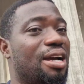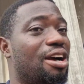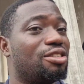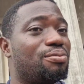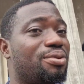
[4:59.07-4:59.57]

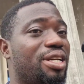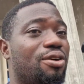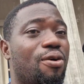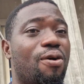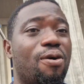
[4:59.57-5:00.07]

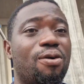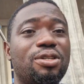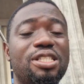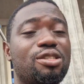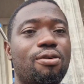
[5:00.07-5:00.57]
outbreak
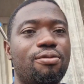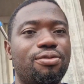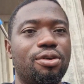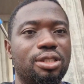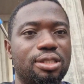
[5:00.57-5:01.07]
or
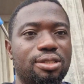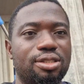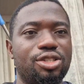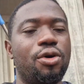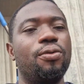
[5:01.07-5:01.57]
discomfort
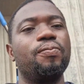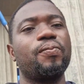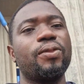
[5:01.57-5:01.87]
so